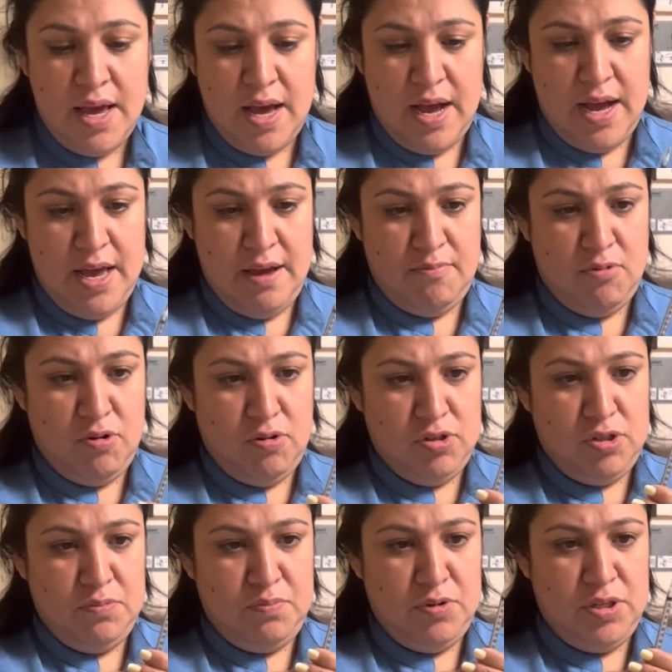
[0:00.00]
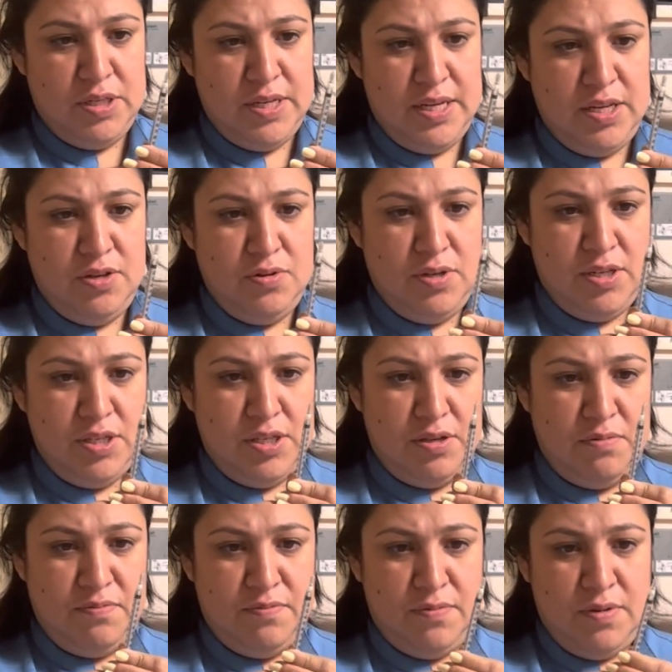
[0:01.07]
I am going to put 10 units
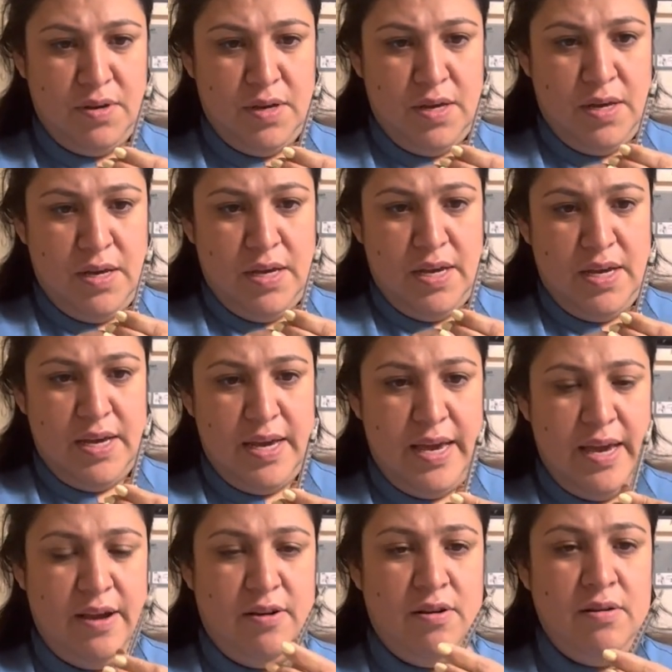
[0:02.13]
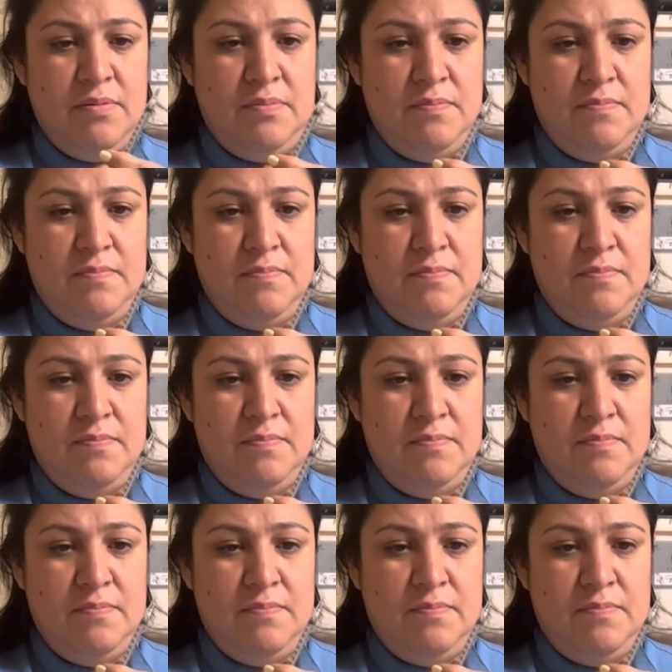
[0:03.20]
of air.